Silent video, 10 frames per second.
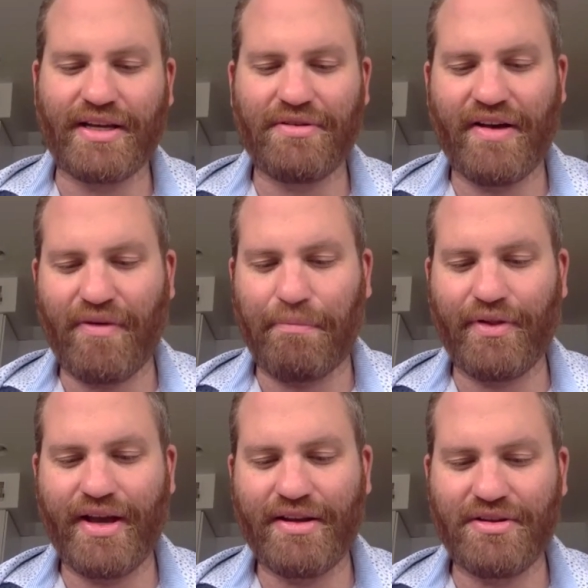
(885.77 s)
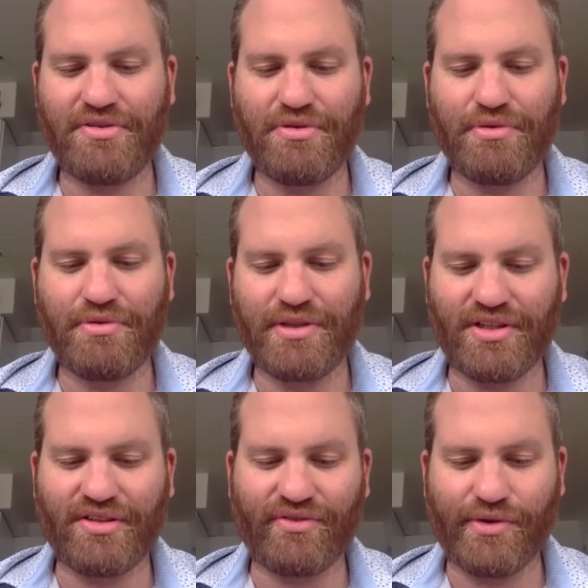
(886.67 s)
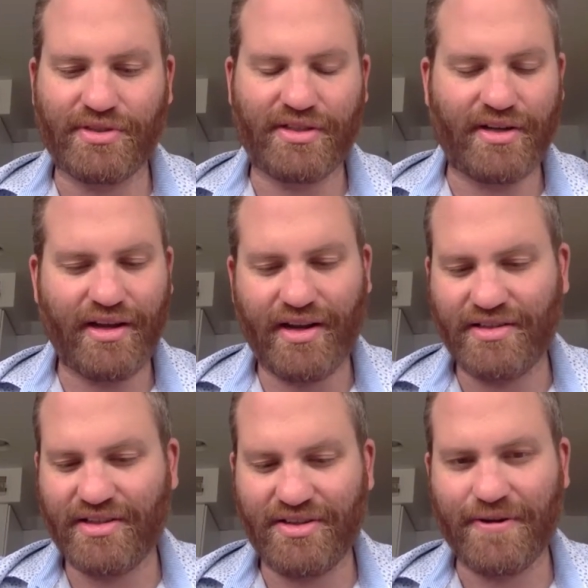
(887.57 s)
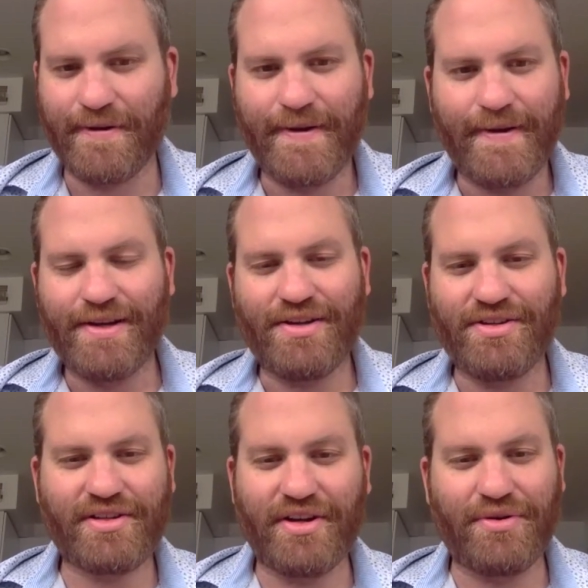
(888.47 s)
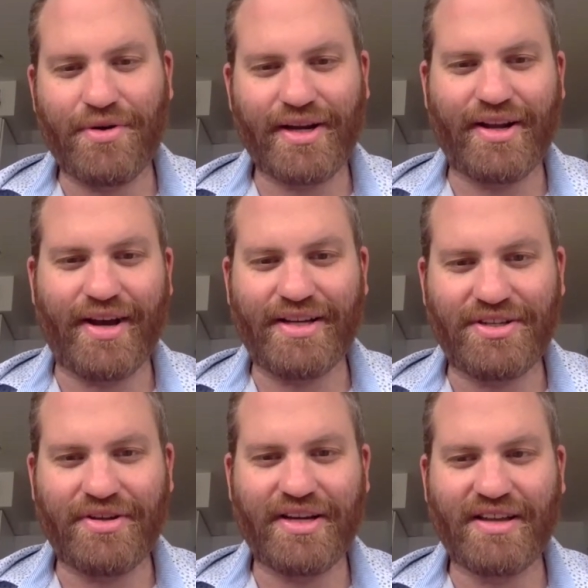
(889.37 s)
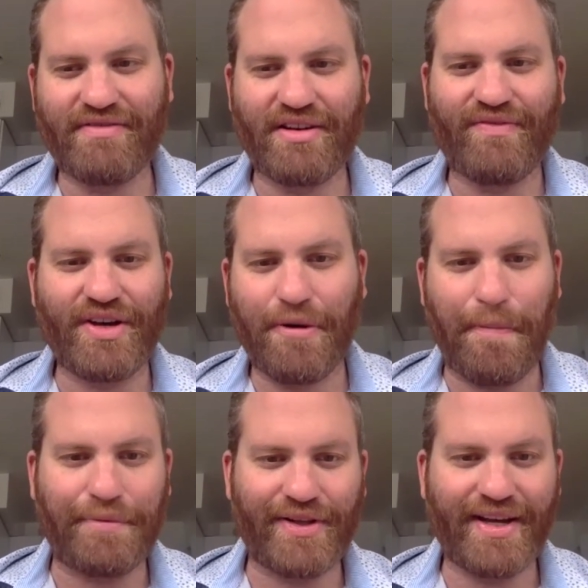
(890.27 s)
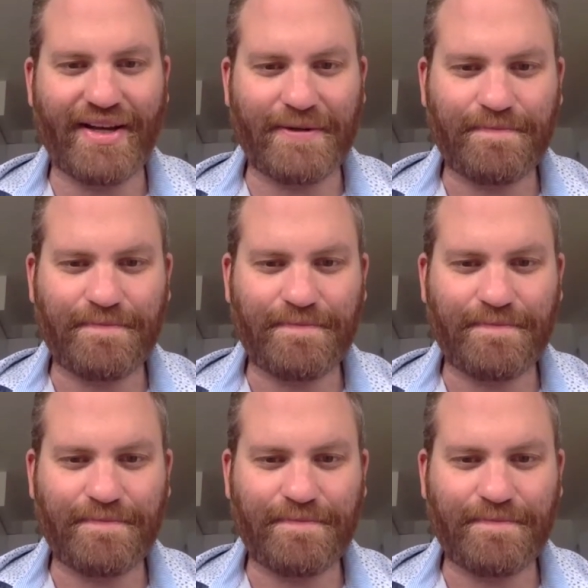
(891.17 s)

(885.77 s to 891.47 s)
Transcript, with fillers: I don't have a plan to do it with these folks." And I, I said, "Look, you just got to organize, and you guys have to develop a plan."